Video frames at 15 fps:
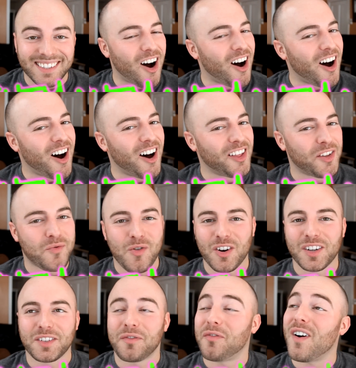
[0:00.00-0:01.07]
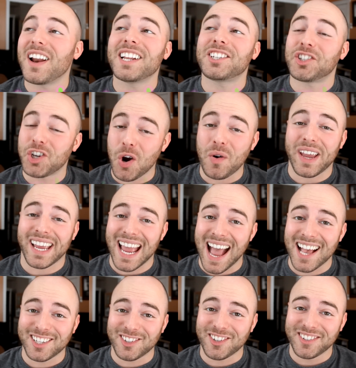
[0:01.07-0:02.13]
Oh, the world's funnest choking
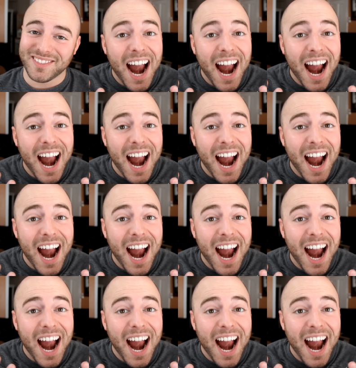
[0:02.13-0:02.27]
hazard.